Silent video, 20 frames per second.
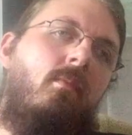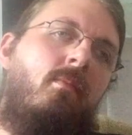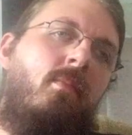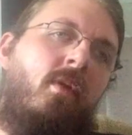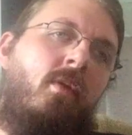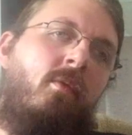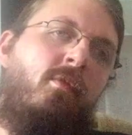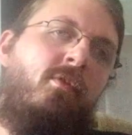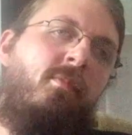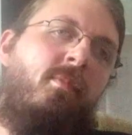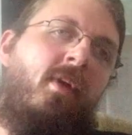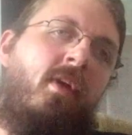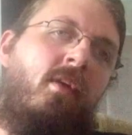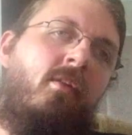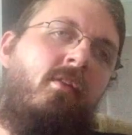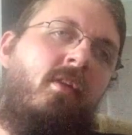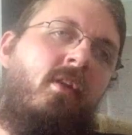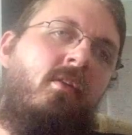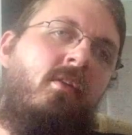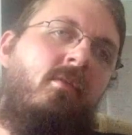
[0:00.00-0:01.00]
But it was
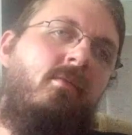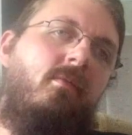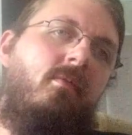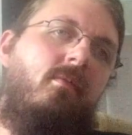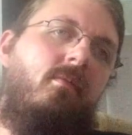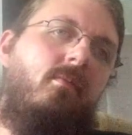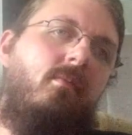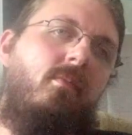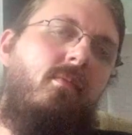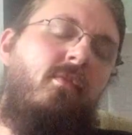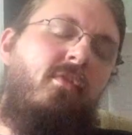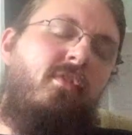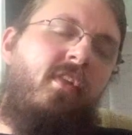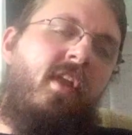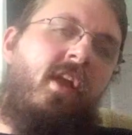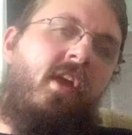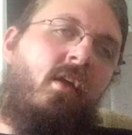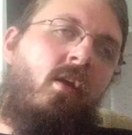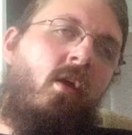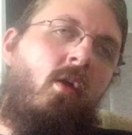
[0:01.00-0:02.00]
better than
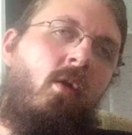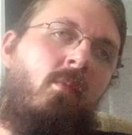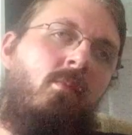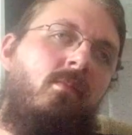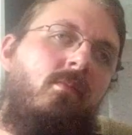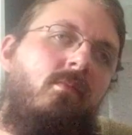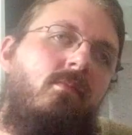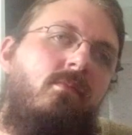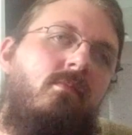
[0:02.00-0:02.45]
staying at home.